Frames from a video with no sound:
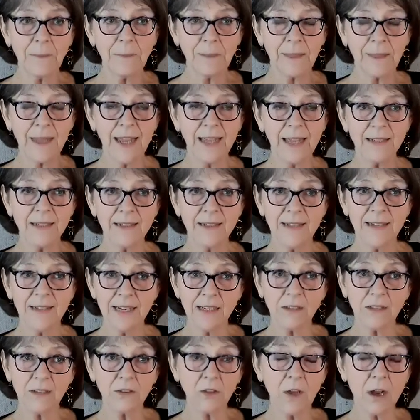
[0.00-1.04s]
and
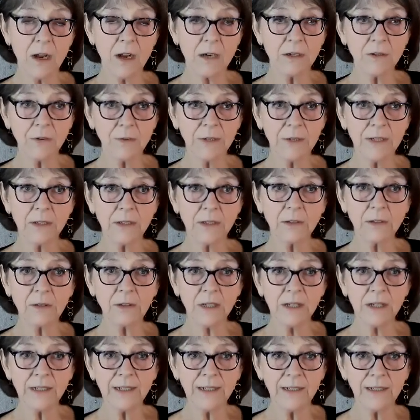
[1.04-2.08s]
take a long critical
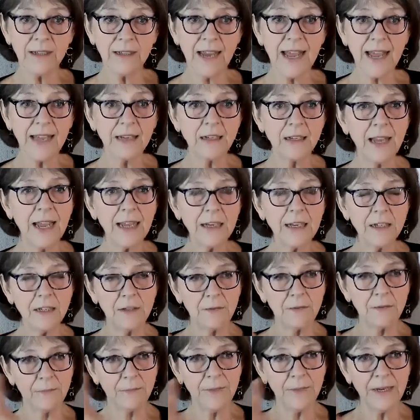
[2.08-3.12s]
look at, and
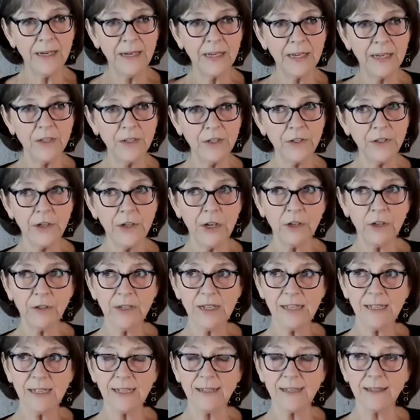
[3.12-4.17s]
begin to
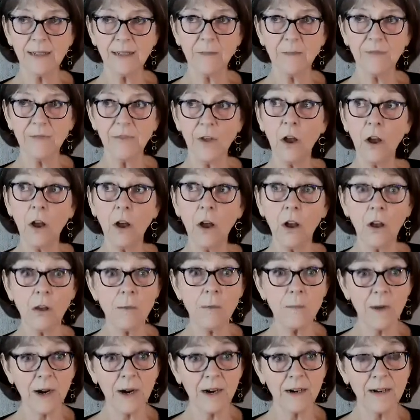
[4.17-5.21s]
notice some of the
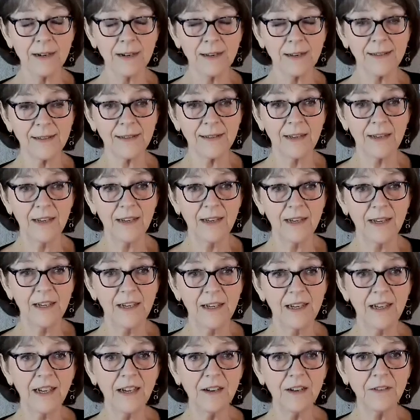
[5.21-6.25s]
hallmarks
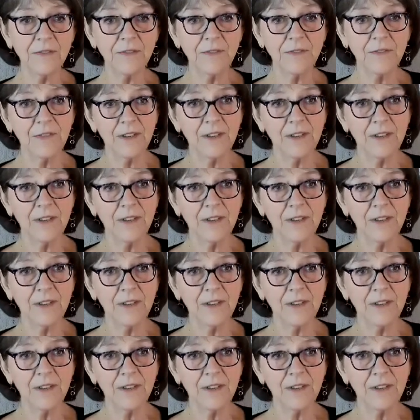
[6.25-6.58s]
of